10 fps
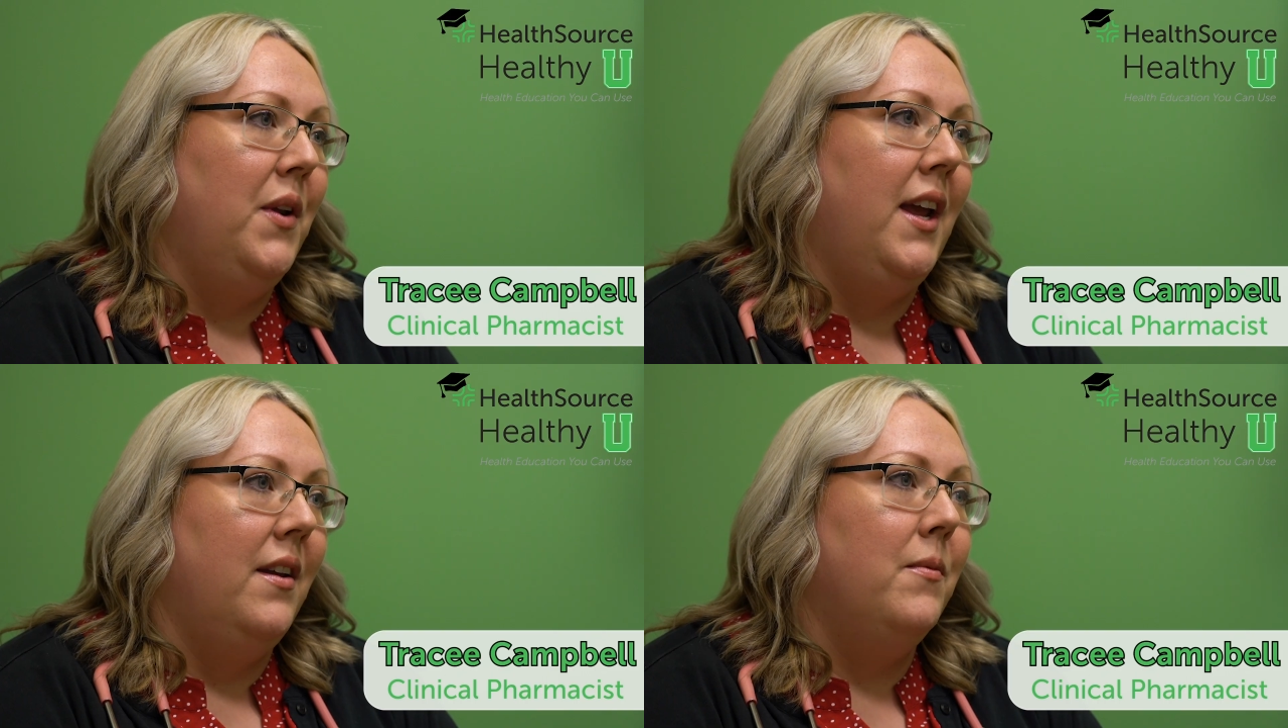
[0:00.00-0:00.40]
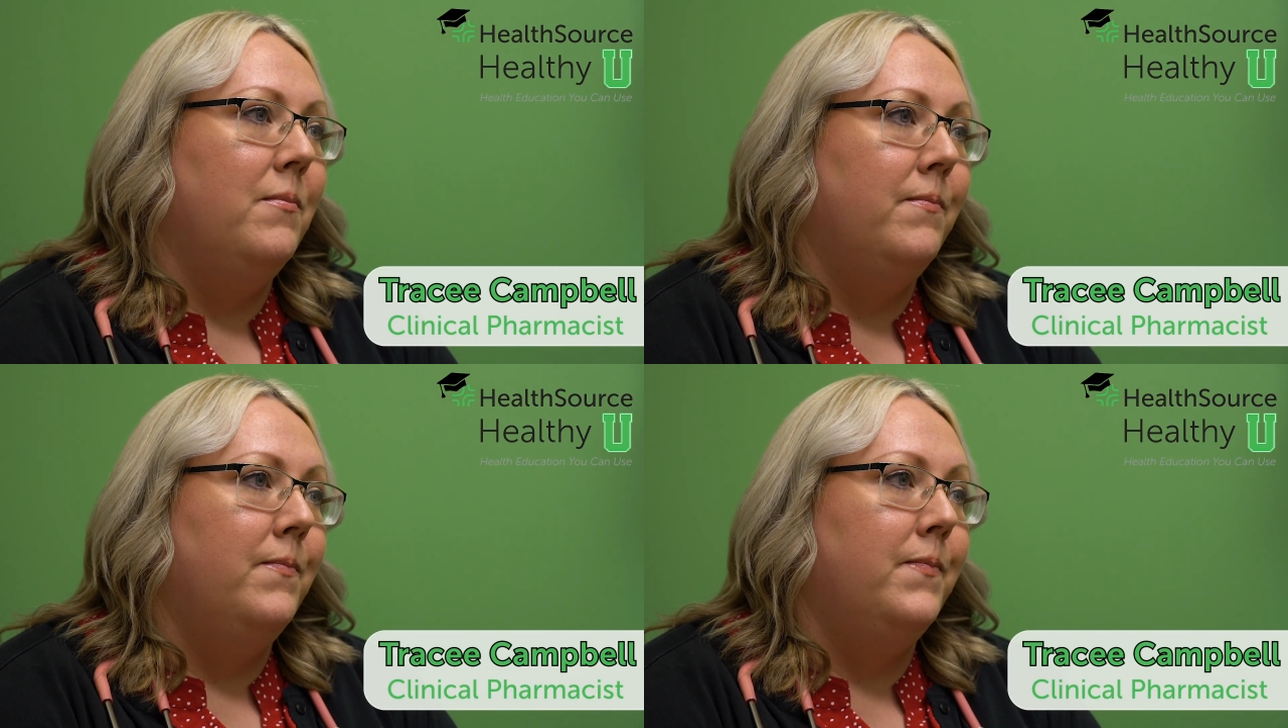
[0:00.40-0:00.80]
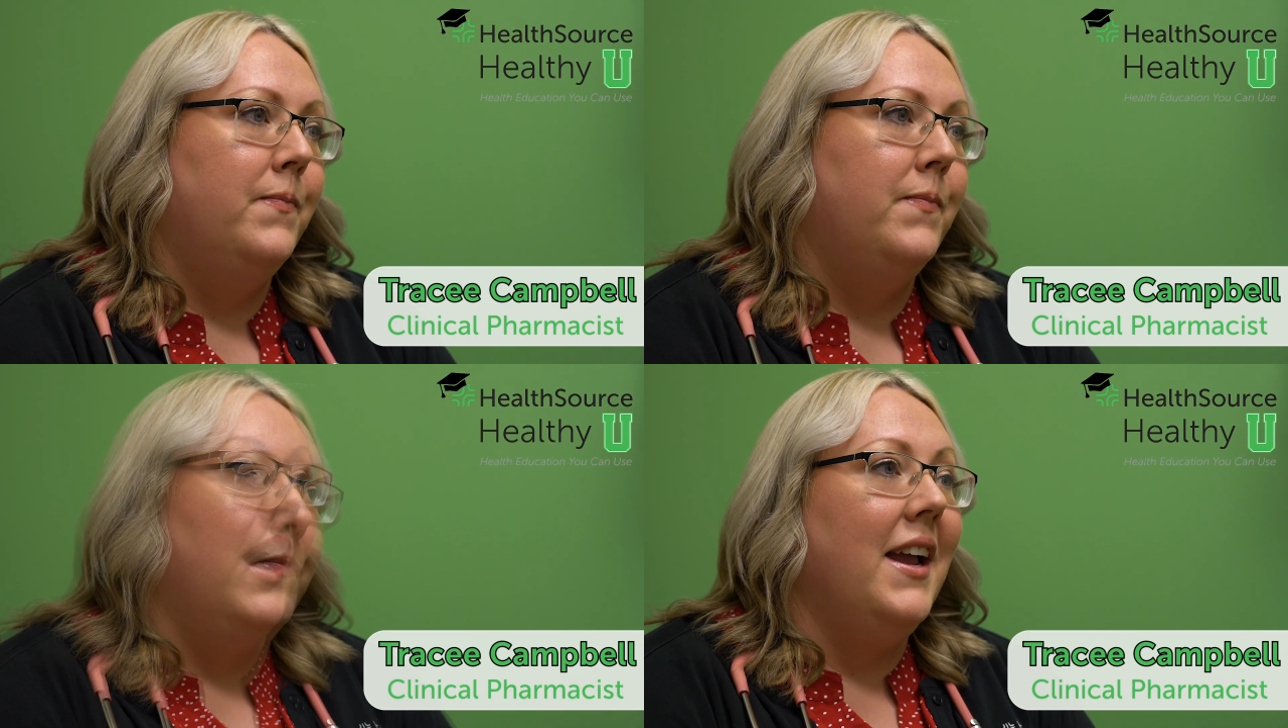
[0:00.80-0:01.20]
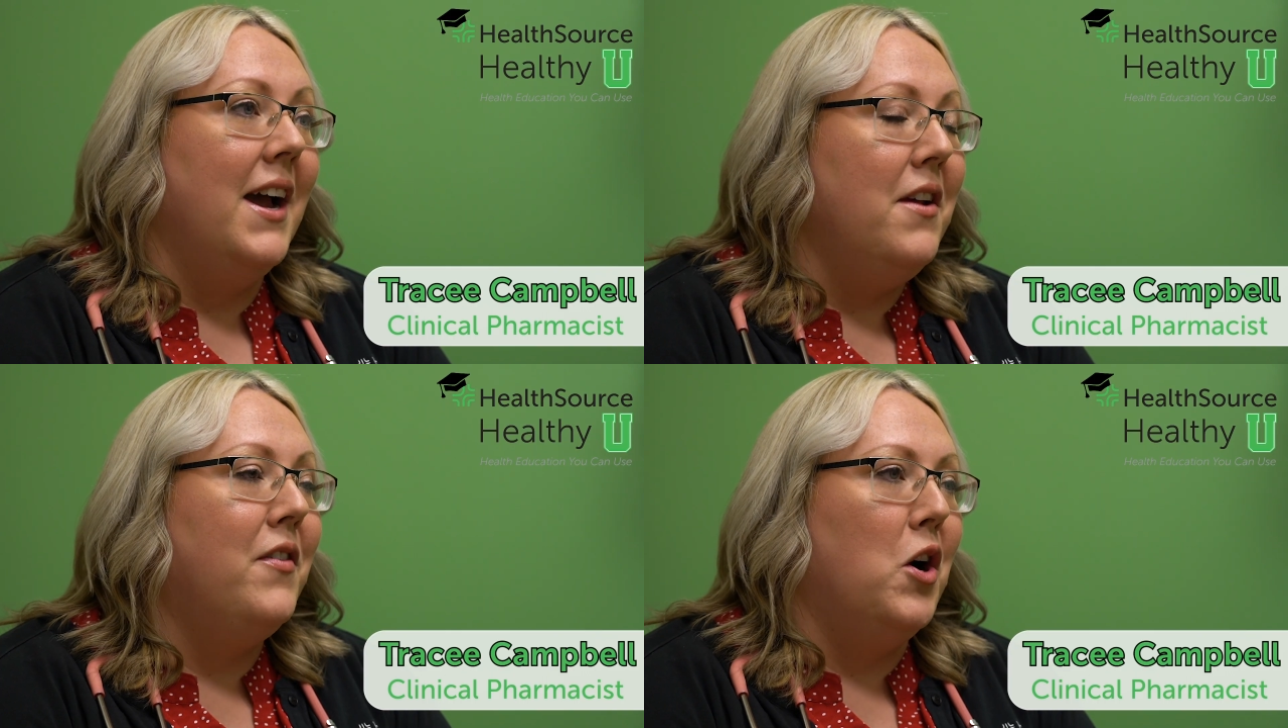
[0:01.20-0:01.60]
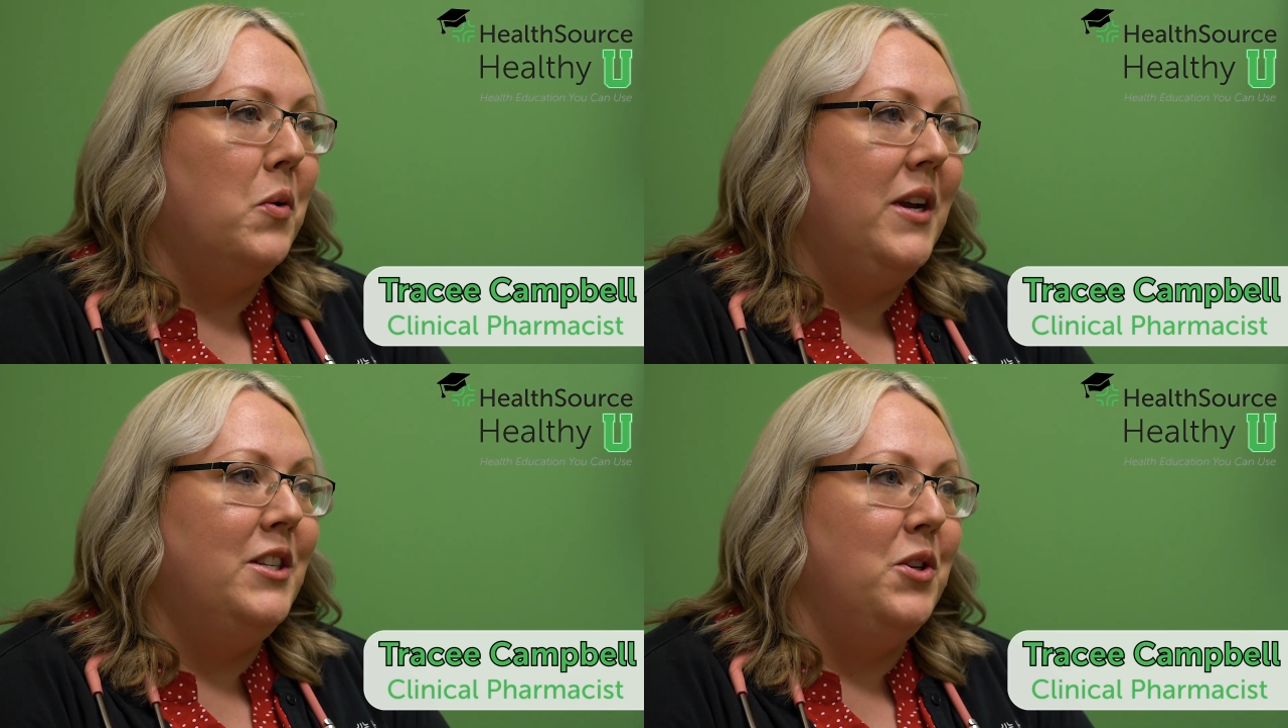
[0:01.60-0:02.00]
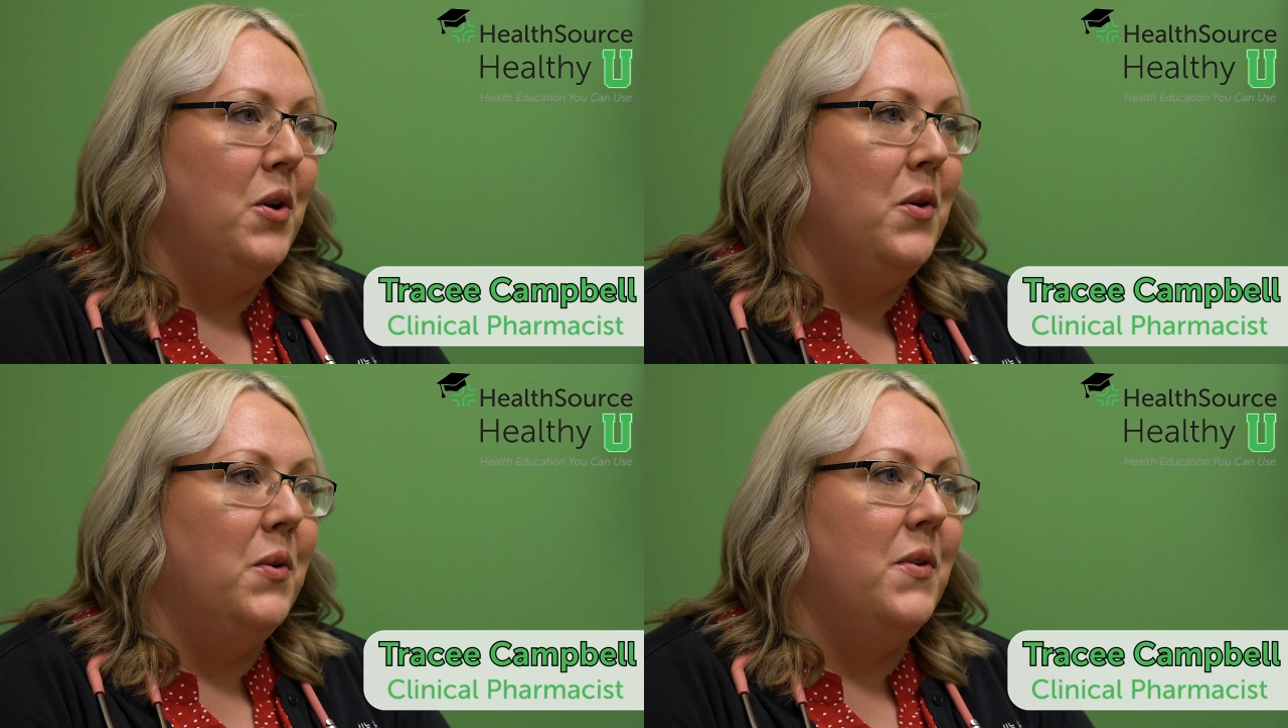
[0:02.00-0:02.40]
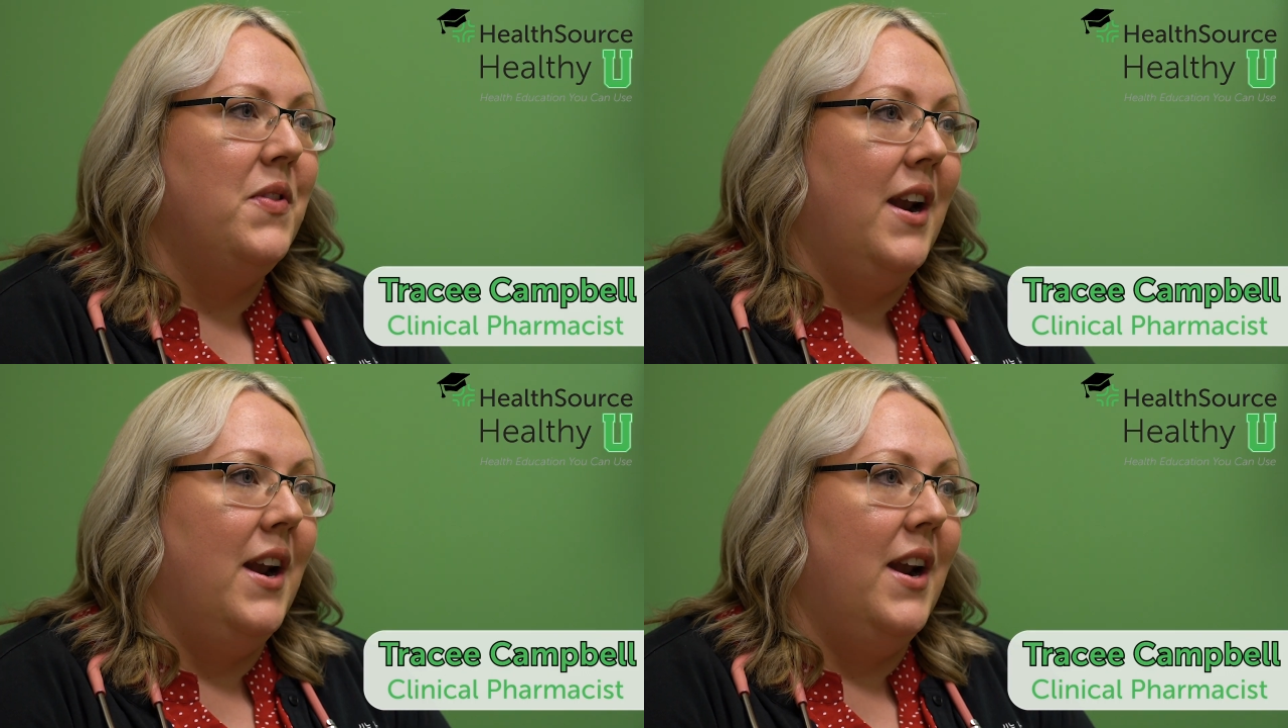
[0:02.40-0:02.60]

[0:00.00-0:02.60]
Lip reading: you need. I kind of always knew